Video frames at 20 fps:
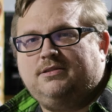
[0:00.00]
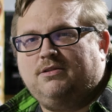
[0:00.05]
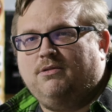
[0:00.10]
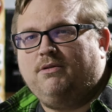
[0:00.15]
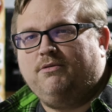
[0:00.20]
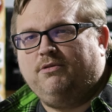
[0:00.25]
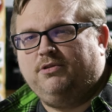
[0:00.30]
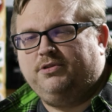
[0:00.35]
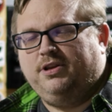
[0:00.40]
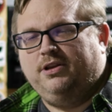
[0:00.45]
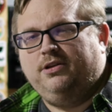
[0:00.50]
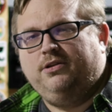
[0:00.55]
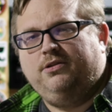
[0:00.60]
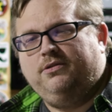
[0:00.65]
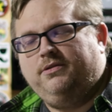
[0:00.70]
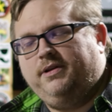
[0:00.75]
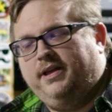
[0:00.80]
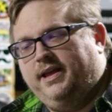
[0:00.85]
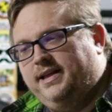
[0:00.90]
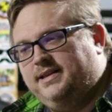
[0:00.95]
So what we'll
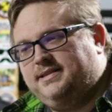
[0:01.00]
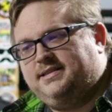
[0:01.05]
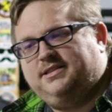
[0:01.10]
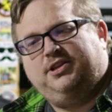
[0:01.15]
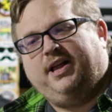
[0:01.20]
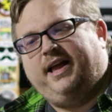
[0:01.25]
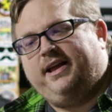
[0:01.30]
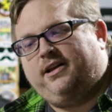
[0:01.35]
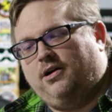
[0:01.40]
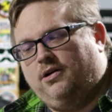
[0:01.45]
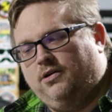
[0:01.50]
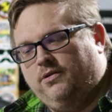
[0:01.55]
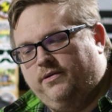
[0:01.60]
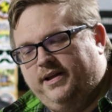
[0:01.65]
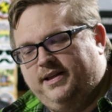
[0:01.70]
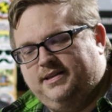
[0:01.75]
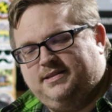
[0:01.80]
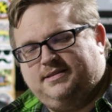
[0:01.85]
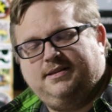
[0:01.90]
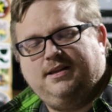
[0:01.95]
do is, like
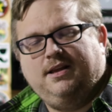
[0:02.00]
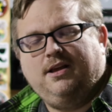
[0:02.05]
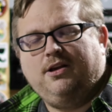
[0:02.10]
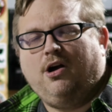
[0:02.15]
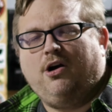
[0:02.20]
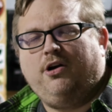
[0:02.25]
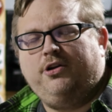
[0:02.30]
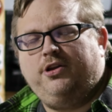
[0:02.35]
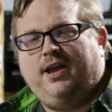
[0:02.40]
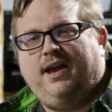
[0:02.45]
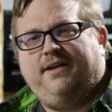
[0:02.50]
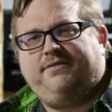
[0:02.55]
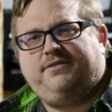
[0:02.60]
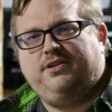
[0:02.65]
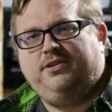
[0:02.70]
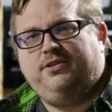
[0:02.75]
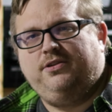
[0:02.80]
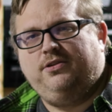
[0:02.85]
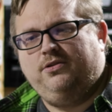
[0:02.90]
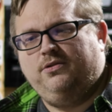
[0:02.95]
always, all you have
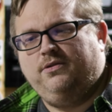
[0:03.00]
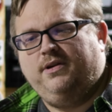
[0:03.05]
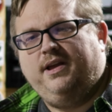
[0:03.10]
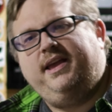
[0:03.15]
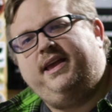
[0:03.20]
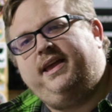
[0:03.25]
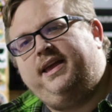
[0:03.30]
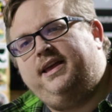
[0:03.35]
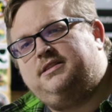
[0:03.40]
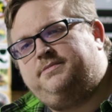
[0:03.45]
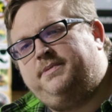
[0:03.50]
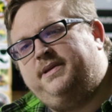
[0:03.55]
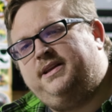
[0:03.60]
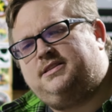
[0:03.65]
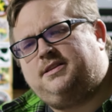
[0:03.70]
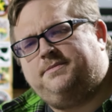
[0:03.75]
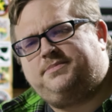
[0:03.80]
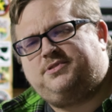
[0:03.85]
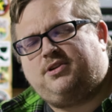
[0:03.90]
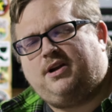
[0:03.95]
to do is be
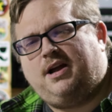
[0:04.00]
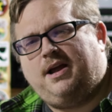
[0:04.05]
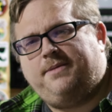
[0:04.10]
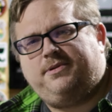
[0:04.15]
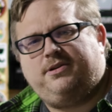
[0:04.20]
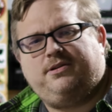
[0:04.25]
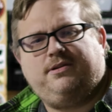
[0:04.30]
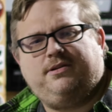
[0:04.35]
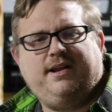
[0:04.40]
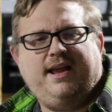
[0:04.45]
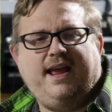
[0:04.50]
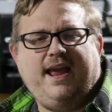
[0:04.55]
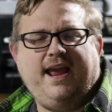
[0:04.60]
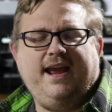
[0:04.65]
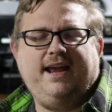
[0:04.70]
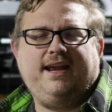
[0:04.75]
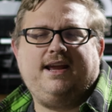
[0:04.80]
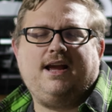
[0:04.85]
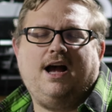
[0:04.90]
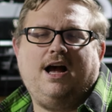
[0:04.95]
a subscriber
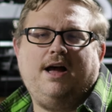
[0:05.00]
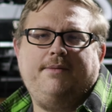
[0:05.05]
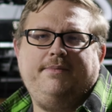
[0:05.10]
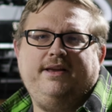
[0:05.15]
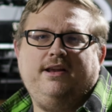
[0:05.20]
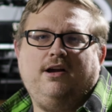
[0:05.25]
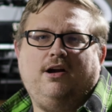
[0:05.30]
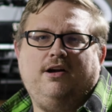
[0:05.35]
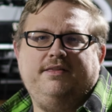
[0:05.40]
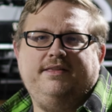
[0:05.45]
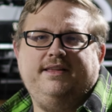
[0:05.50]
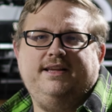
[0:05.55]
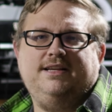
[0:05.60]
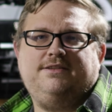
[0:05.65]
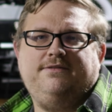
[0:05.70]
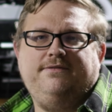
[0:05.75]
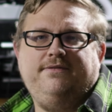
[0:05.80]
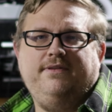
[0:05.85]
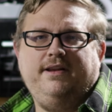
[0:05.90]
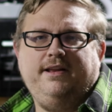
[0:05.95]
and comment on
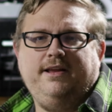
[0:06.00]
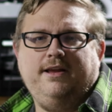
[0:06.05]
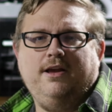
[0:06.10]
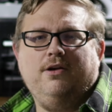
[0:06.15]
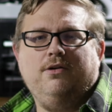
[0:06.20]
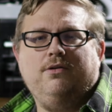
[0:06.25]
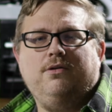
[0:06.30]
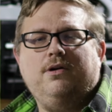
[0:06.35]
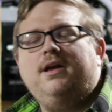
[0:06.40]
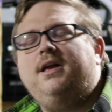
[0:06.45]
this video.